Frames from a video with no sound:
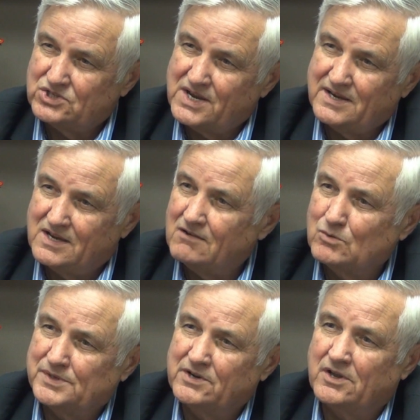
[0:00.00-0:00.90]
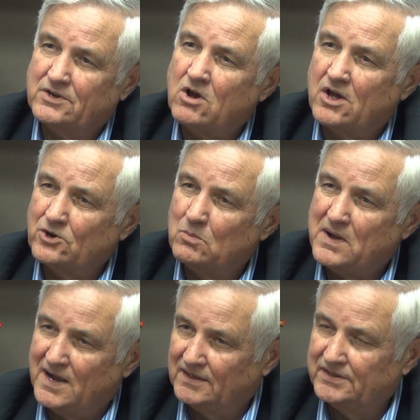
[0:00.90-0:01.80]
state government on
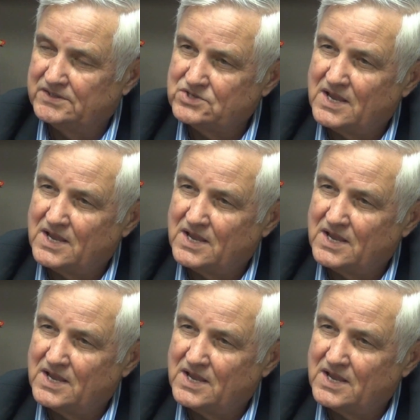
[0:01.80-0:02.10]
autopilot.